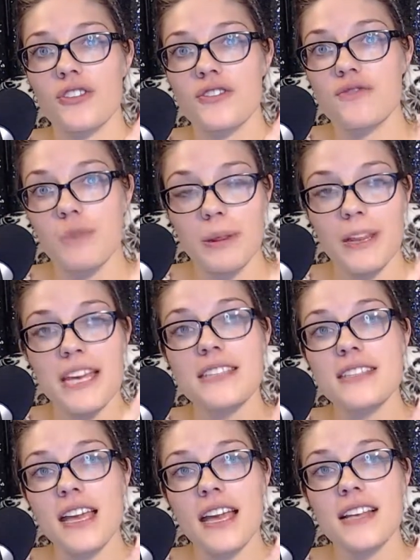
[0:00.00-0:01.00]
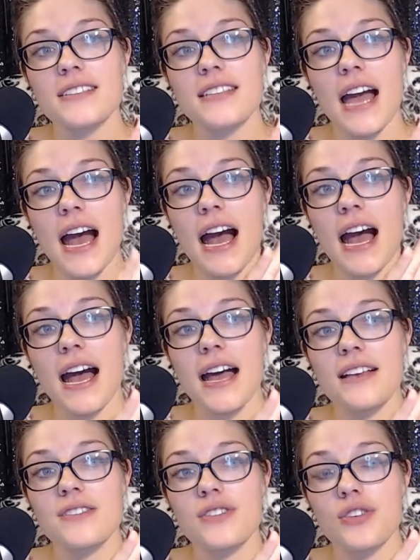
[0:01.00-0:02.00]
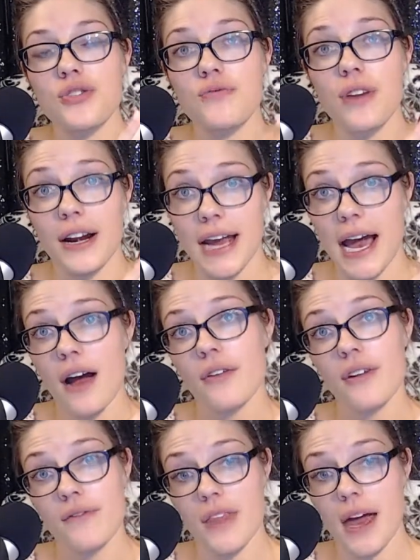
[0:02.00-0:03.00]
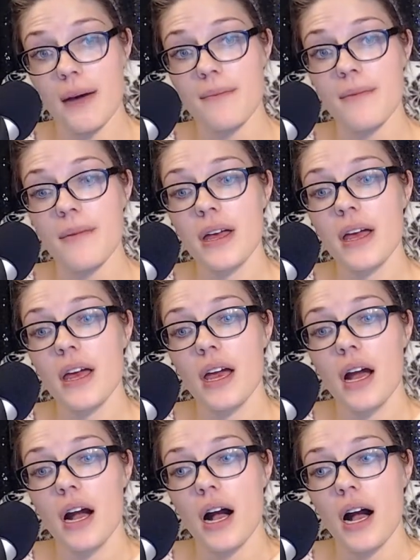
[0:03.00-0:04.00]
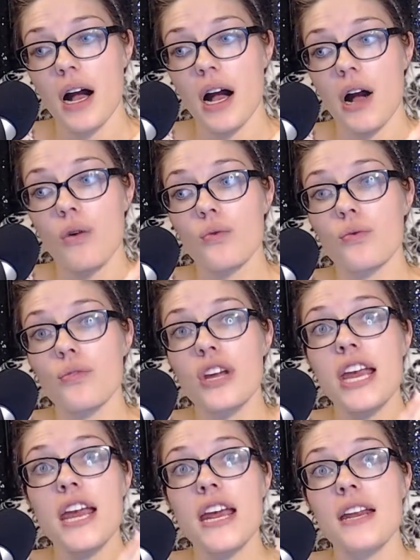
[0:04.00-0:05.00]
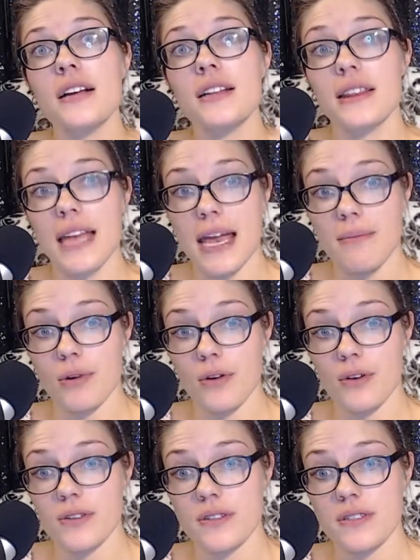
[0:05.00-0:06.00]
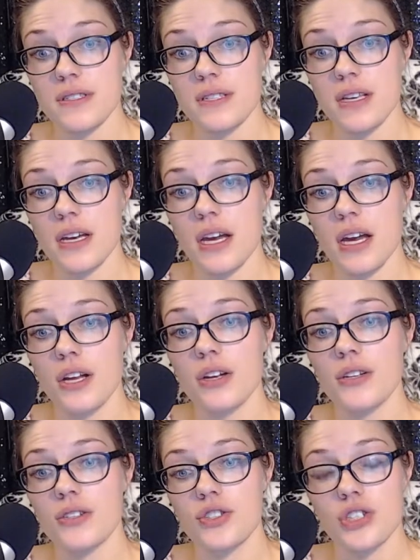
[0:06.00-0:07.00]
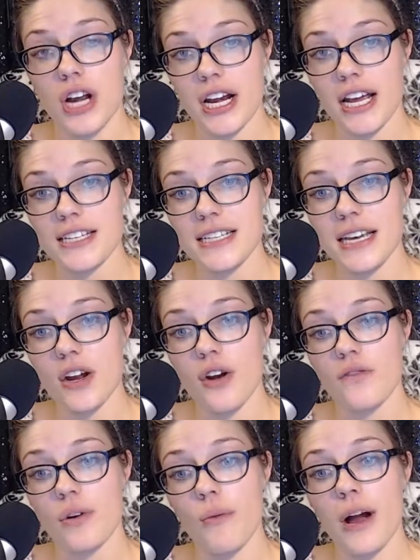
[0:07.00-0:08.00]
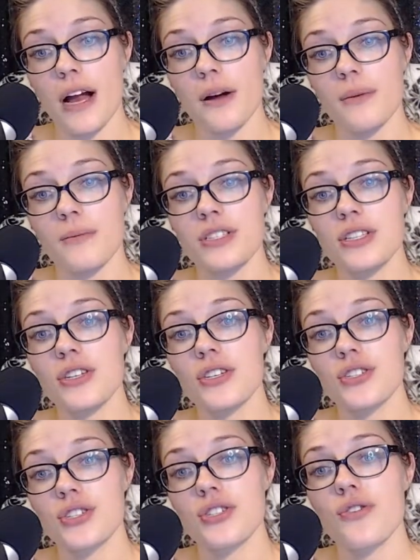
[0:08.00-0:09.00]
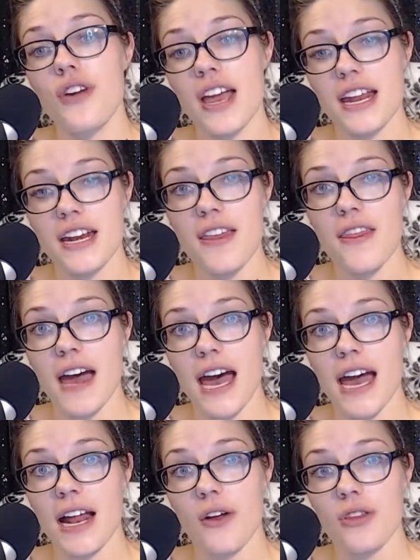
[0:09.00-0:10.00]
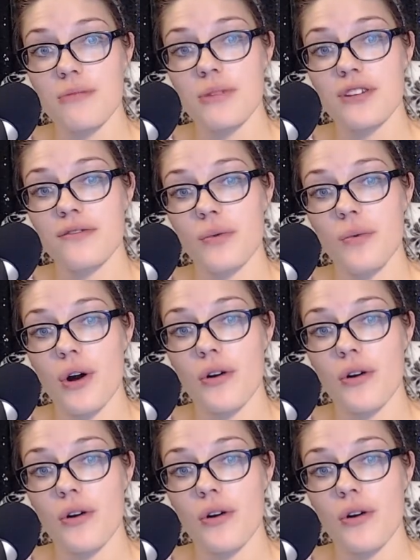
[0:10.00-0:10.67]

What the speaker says: replace things as you run out of them. Read labels. Try not to get overwhelmed. Join that Healthy, Beautiful, Woke